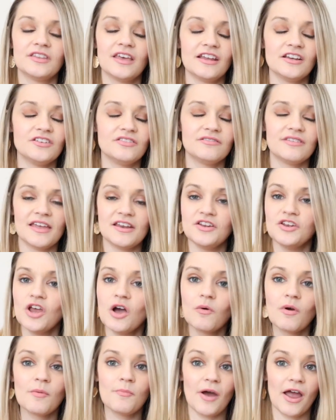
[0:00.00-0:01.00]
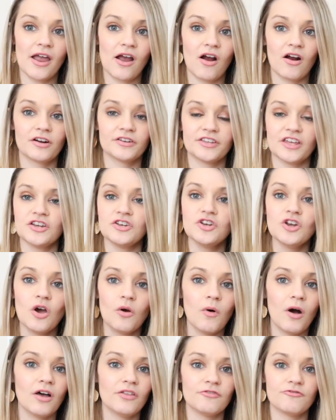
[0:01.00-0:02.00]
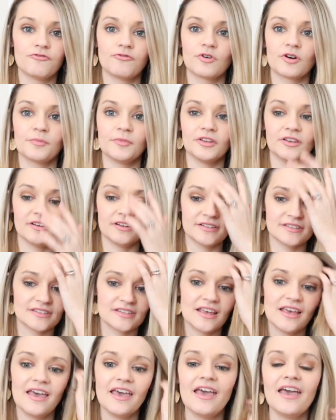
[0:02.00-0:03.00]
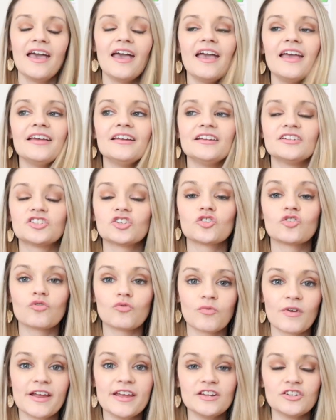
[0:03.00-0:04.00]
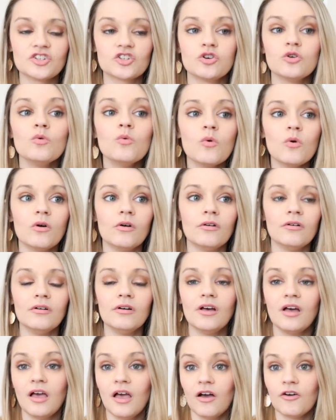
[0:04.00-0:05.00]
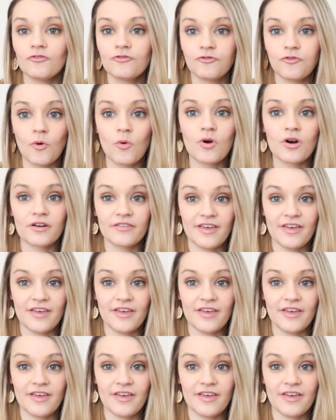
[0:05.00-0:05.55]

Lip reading: They know it by heart. They know all the formulas, and it's a great tool for